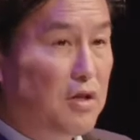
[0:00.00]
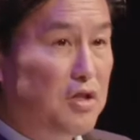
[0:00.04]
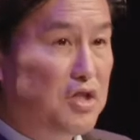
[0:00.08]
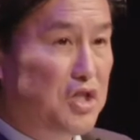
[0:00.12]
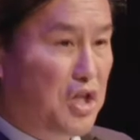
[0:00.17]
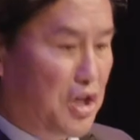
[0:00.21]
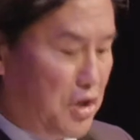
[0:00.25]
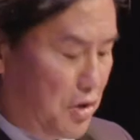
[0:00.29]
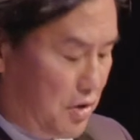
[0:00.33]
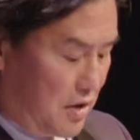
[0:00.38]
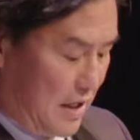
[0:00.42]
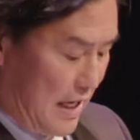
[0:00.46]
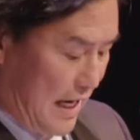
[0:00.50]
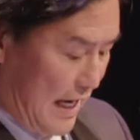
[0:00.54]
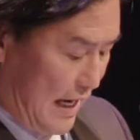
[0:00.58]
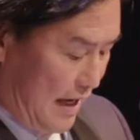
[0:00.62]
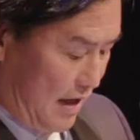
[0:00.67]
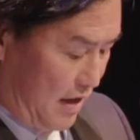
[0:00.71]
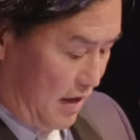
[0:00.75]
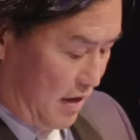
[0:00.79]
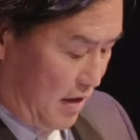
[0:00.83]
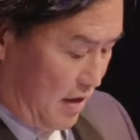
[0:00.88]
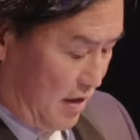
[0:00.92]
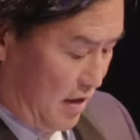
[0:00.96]
Do
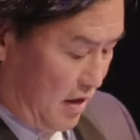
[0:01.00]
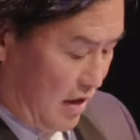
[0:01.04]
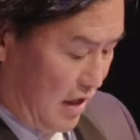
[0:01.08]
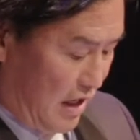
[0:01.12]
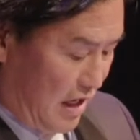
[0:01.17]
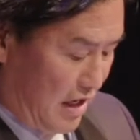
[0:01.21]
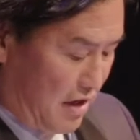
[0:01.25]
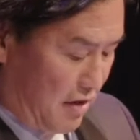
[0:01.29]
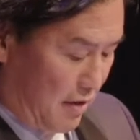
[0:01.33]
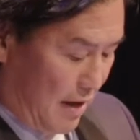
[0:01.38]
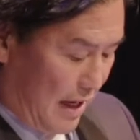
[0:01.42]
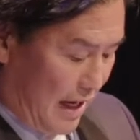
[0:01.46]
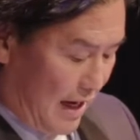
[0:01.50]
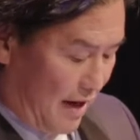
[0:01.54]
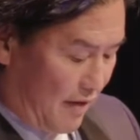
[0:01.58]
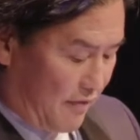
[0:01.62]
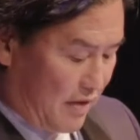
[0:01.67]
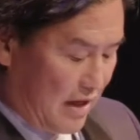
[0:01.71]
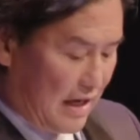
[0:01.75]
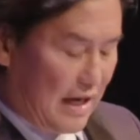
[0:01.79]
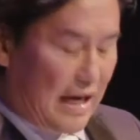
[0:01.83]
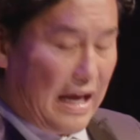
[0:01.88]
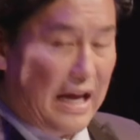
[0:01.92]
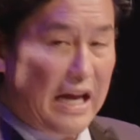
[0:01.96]
that and you'll
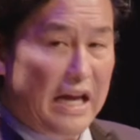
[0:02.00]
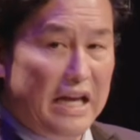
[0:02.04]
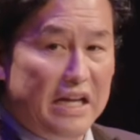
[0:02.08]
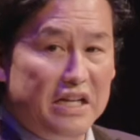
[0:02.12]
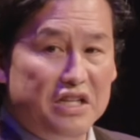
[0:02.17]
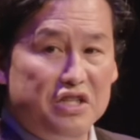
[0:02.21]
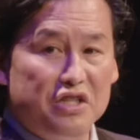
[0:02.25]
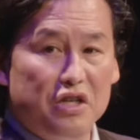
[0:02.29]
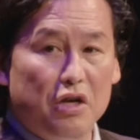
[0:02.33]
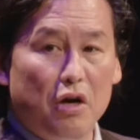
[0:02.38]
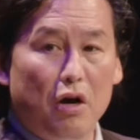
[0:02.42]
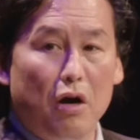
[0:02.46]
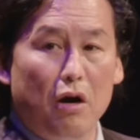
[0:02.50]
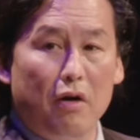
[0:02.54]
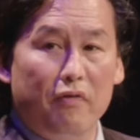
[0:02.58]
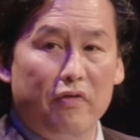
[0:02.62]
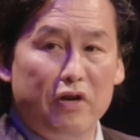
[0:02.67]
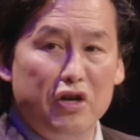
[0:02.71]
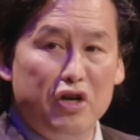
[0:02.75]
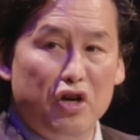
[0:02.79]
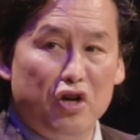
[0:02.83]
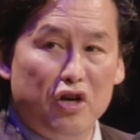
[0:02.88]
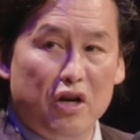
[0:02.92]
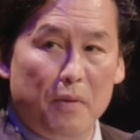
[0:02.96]
have the edge
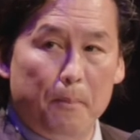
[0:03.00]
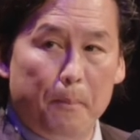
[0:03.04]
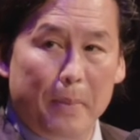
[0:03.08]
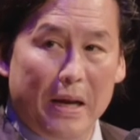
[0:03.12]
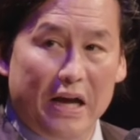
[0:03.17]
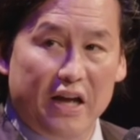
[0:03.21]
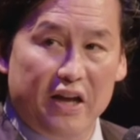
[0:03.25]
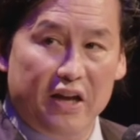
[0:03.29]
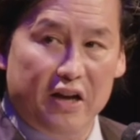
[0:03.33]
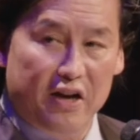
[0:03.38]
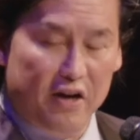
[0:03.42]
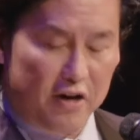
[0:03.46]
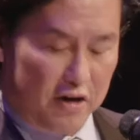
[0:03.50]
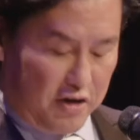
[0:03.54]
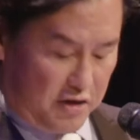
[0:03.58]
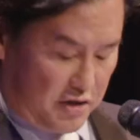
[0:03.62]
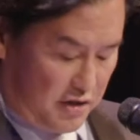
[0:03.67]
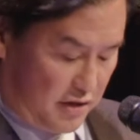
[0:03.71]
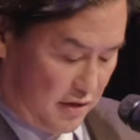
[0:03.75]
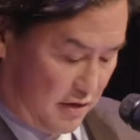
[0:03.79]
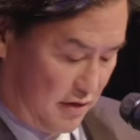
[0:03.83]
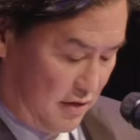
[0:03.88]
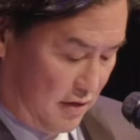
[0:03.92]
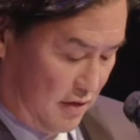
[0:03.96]
over your
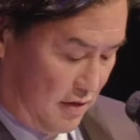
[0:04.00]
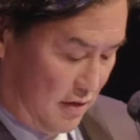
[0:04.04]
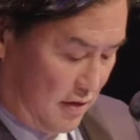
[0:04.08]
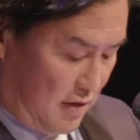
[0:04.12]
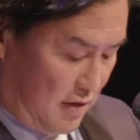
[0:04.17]
competitors.